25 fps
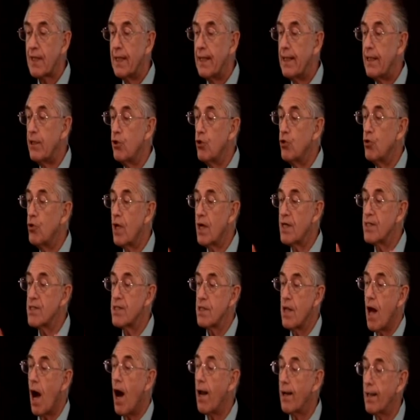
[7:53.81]
He who
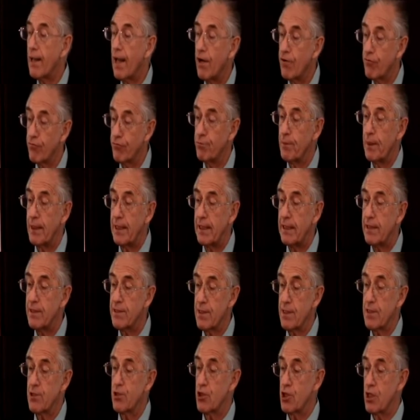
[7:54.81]
does not love me,
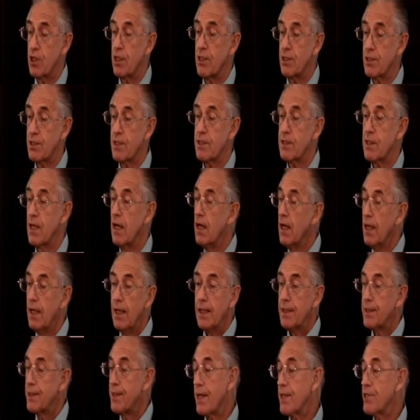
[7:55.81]
says Jesus,
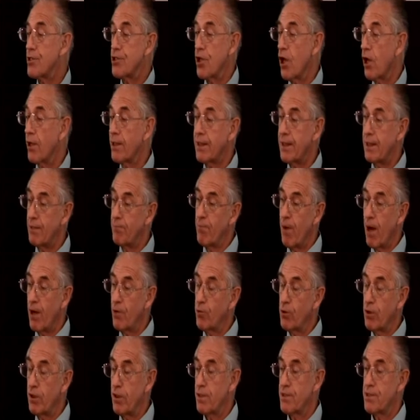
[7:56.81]
does not keep my
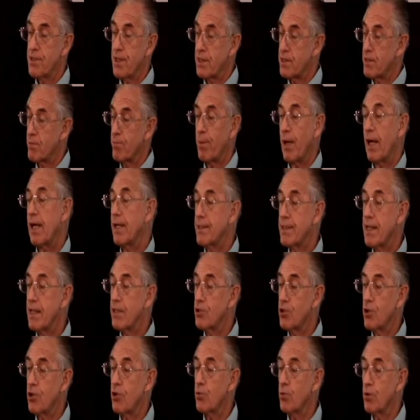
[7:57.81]
words, doesn't pay
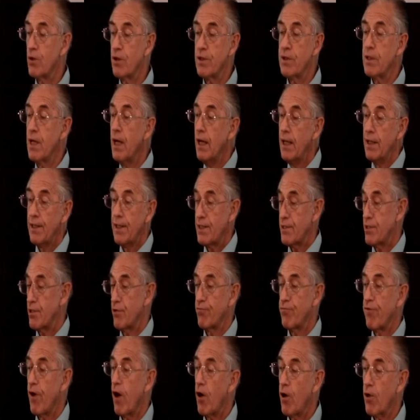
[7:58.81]
attention to words,
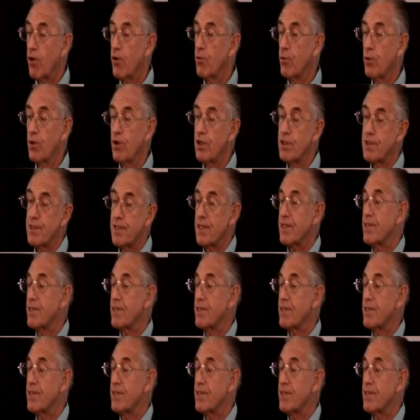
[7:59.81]
doesn't follow the words,